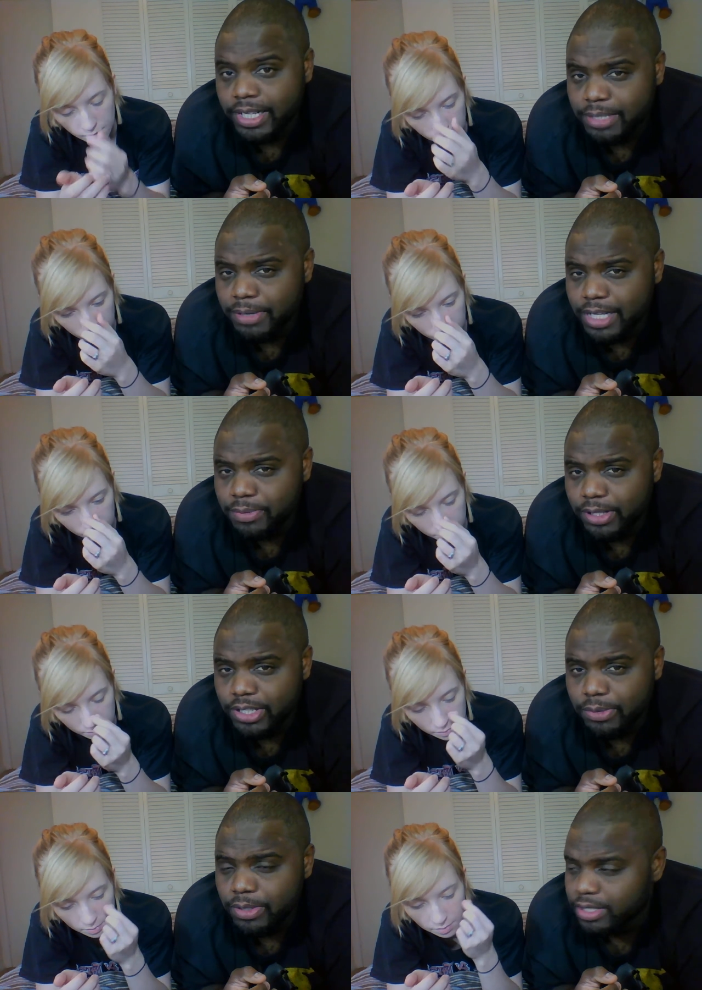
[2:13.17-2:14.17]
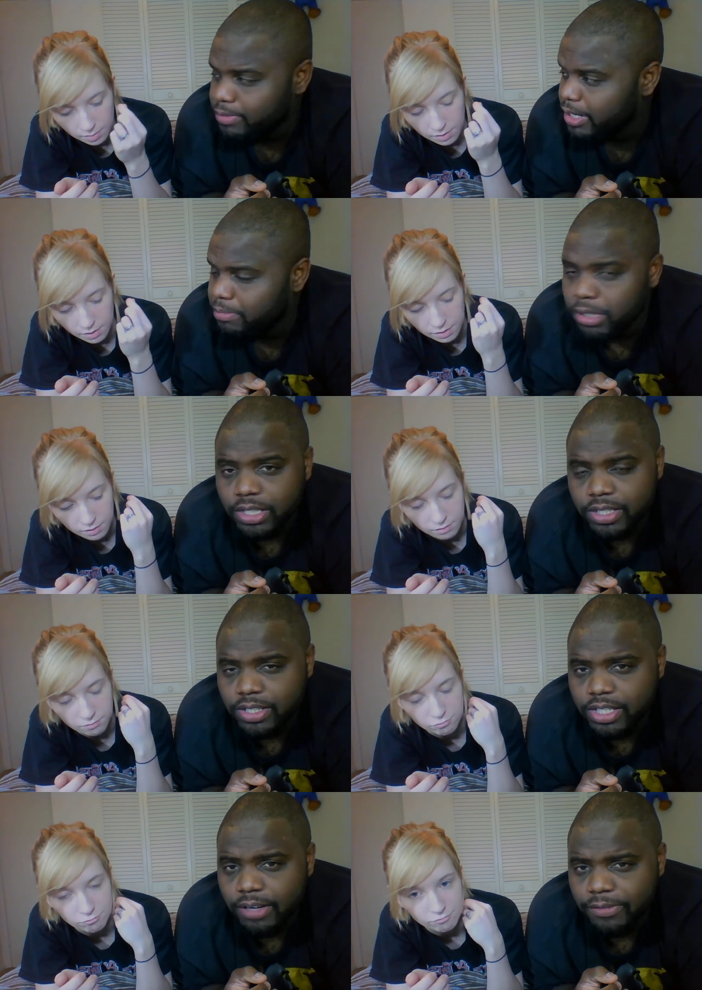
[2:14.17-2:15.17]
Speaker 1: Smash Brothers, she wants to read books and
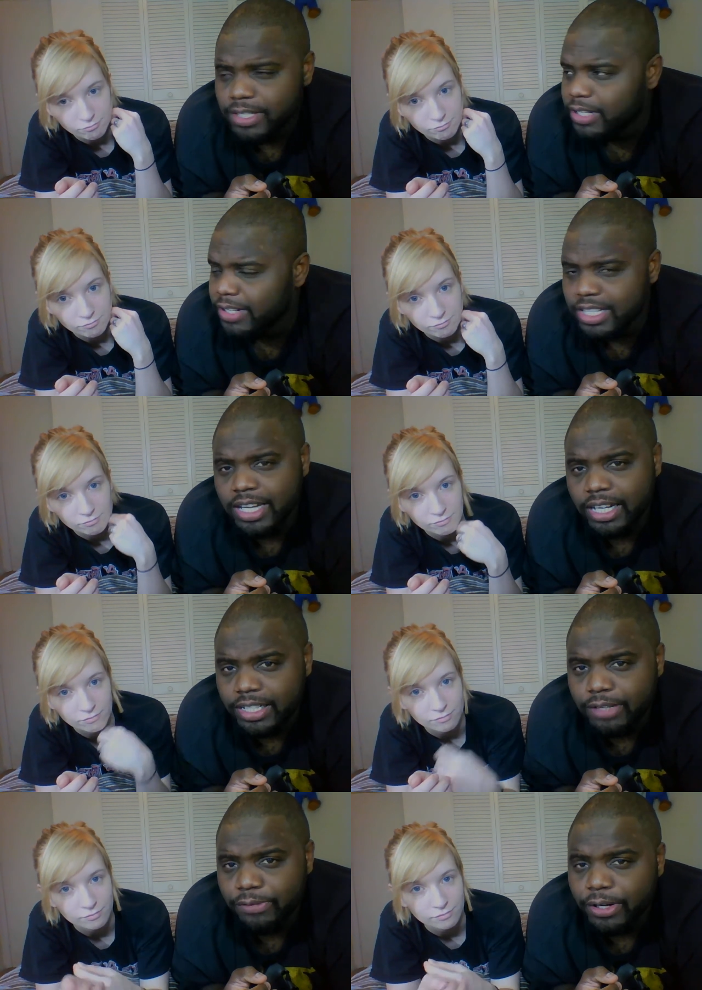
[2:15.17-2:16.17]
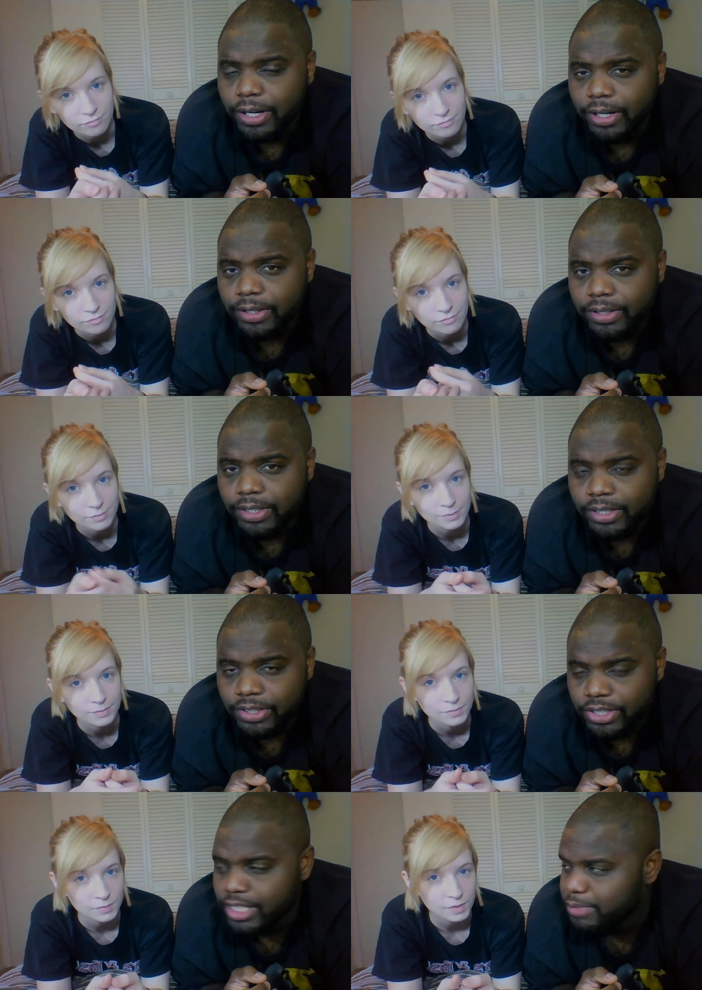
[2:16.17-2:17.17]
stuff, and tell her it's not good for her.
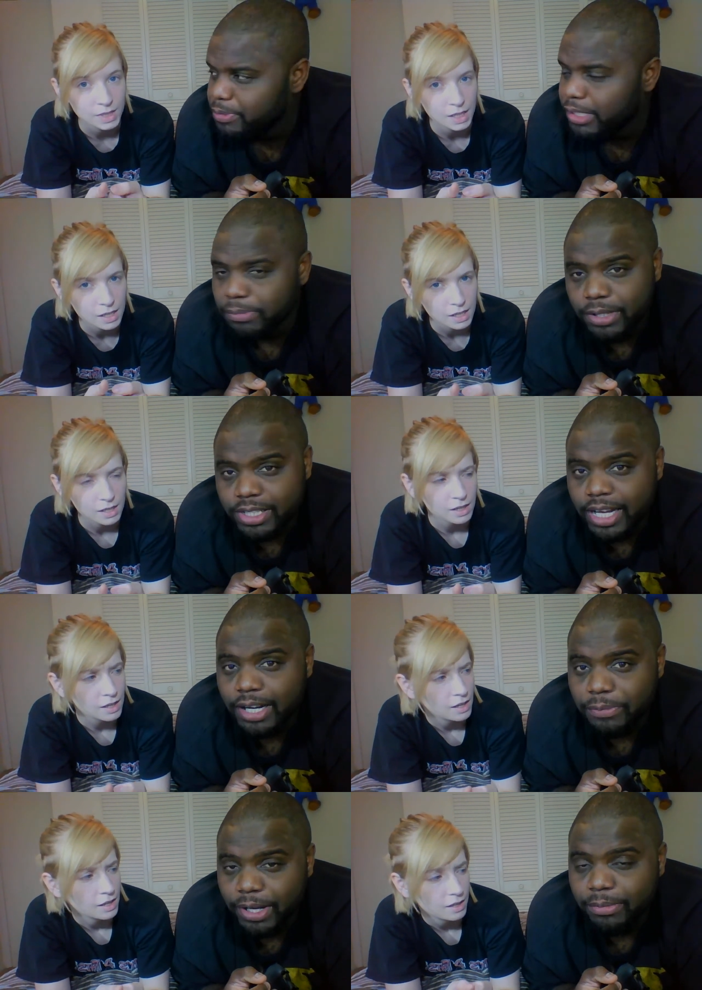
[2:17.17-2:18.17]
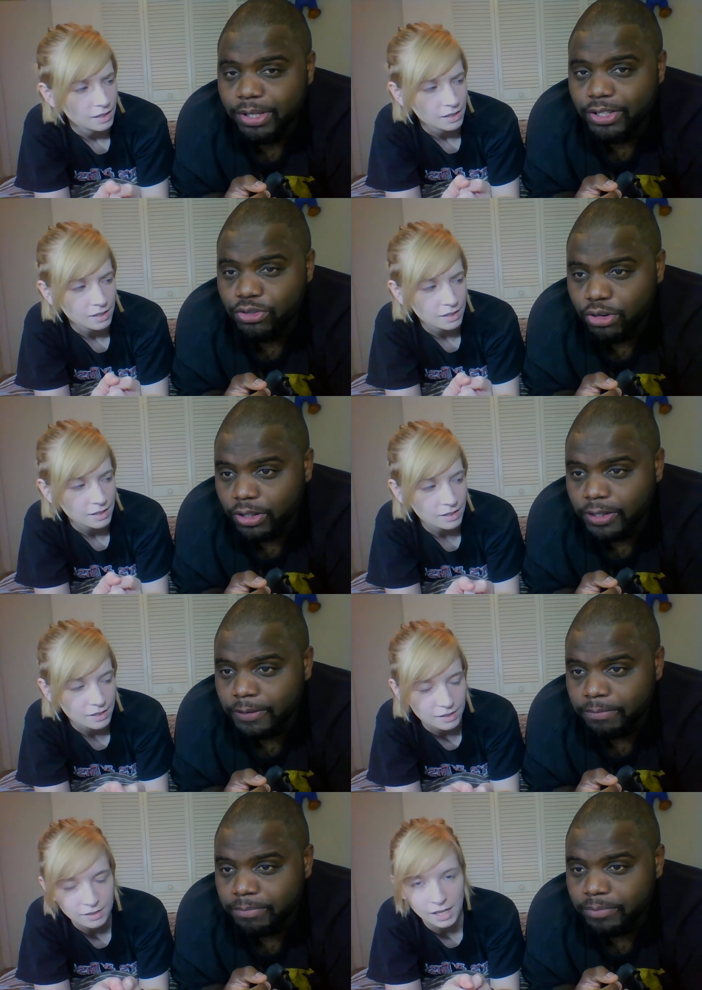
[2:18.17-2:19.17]
She needs to put the books down and pick up the controller.
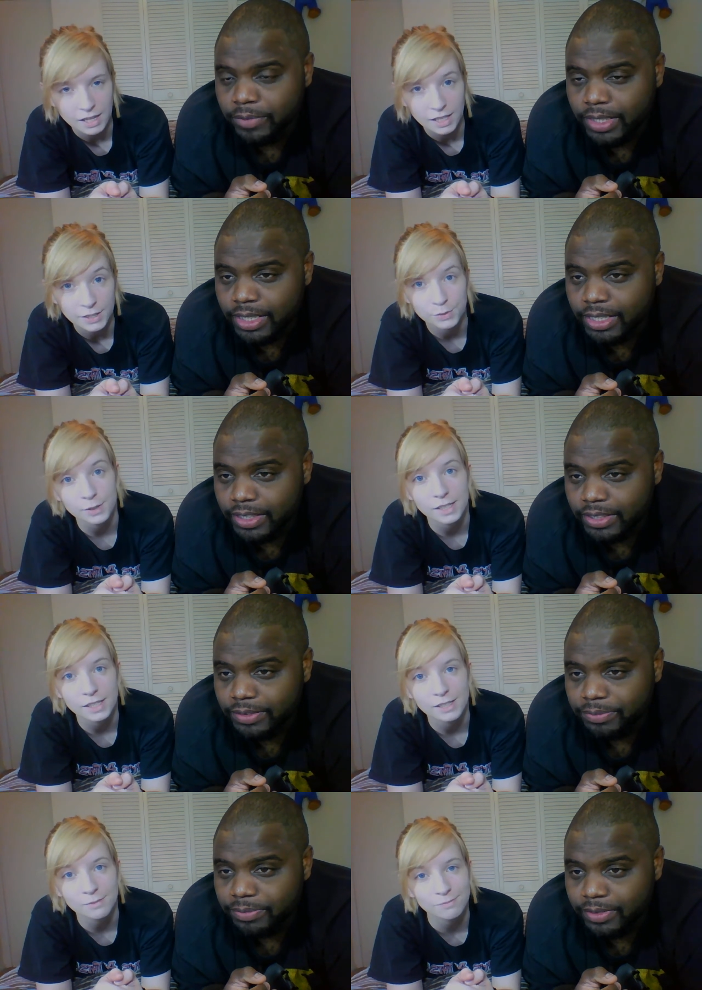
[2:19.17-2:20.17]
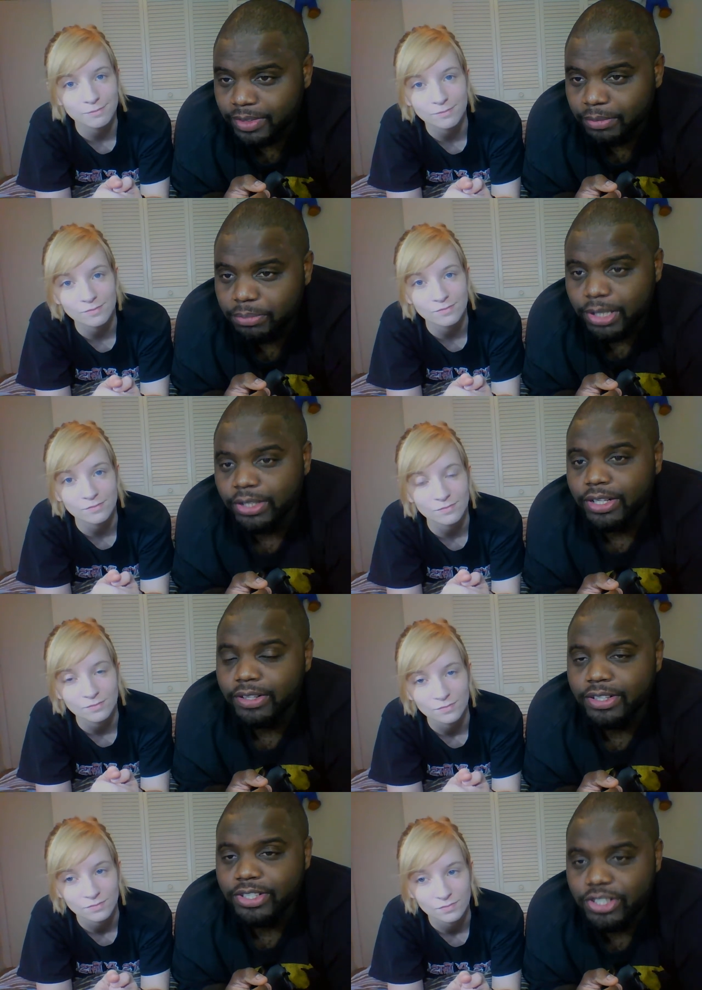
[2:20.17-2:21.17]
Speaker 2: I like to read.
Speaker 1: Middle
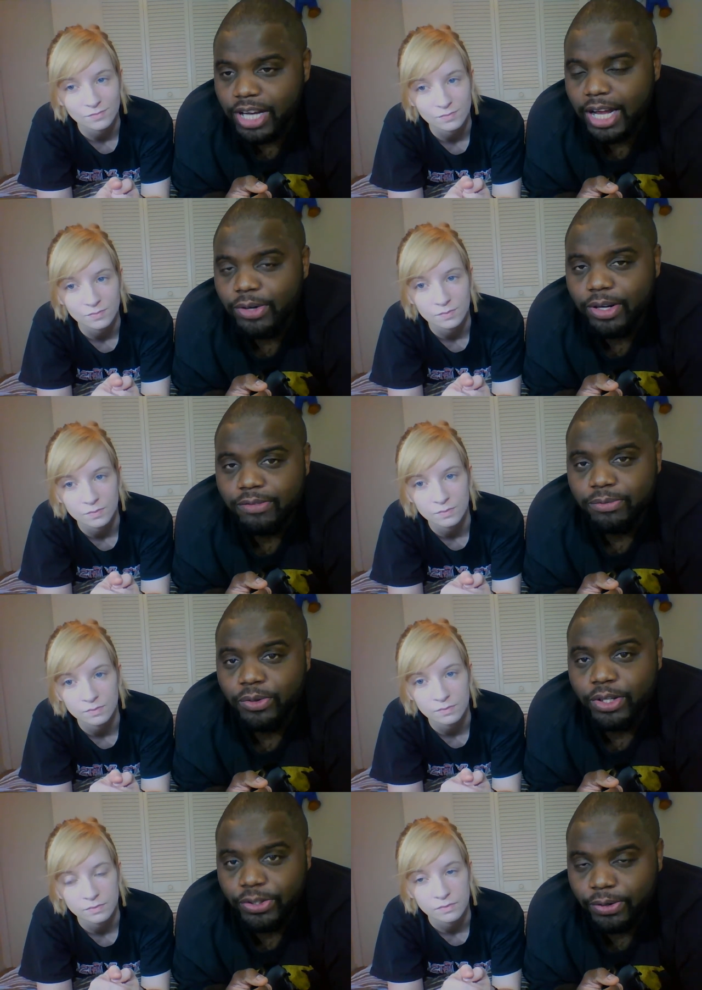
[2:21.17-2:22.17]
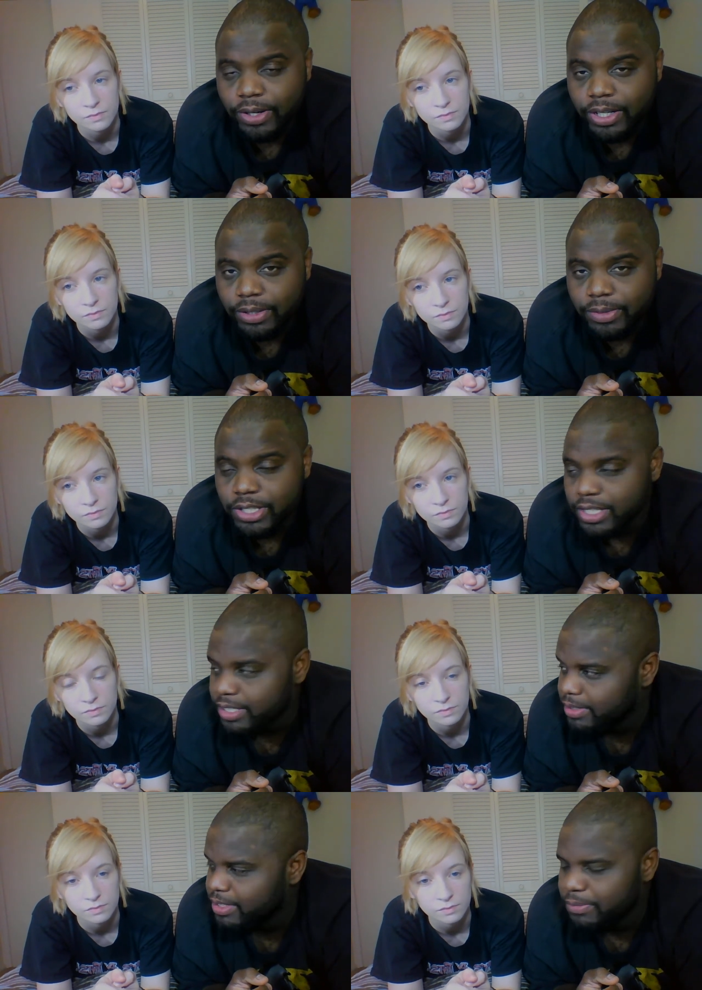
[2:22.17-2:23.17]
Earth: Shadow of Mordor, which
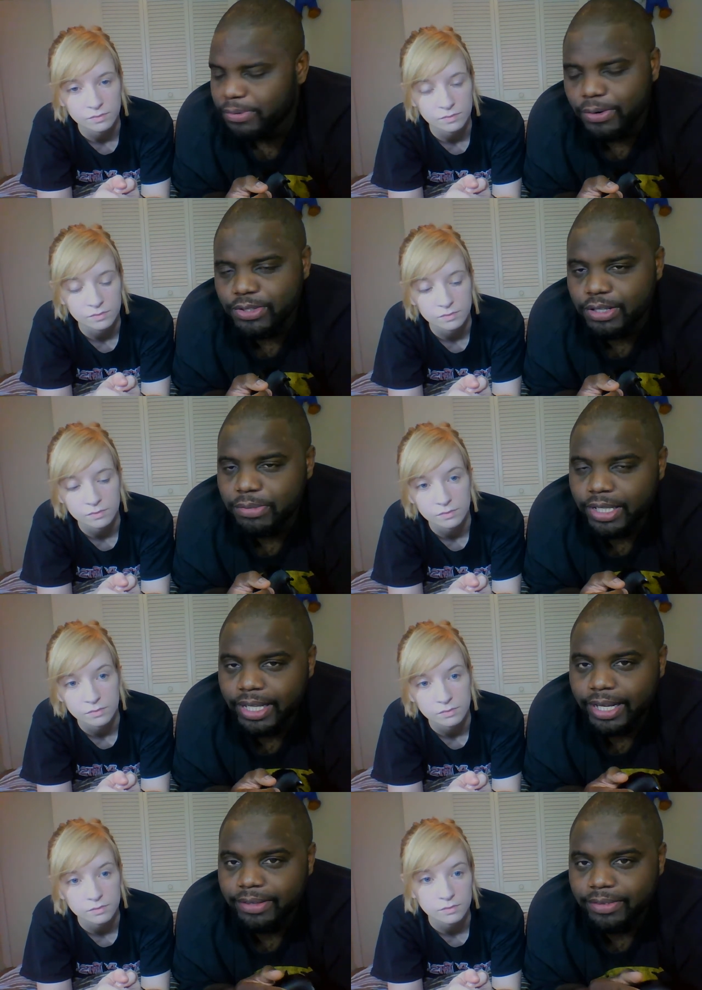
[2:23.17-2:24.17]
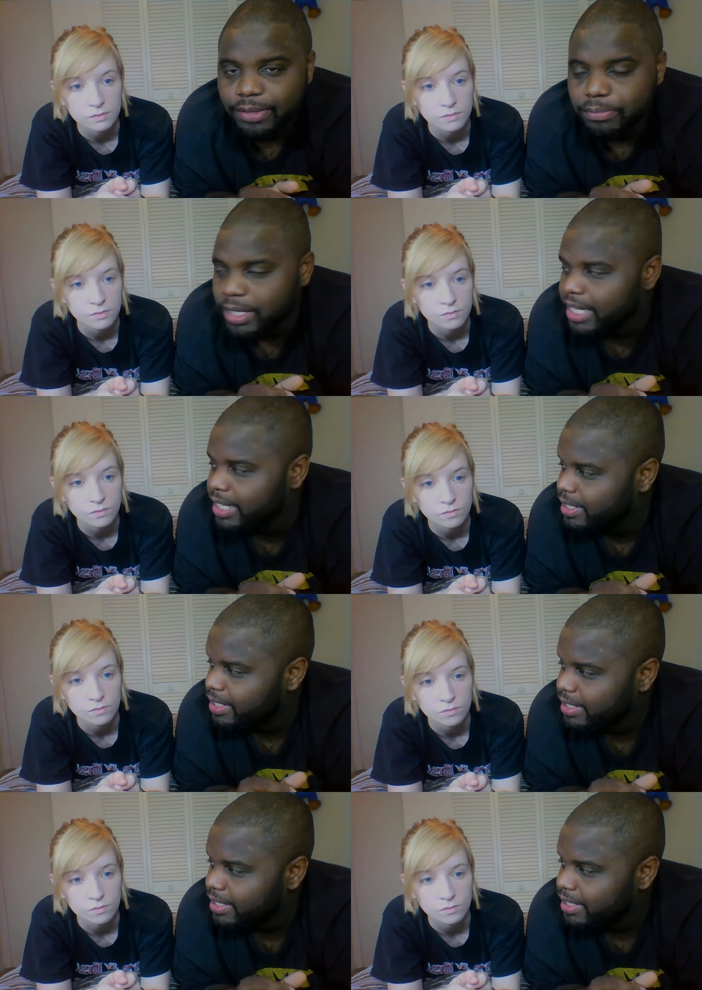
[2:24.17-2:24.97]
is supposed to be like the big,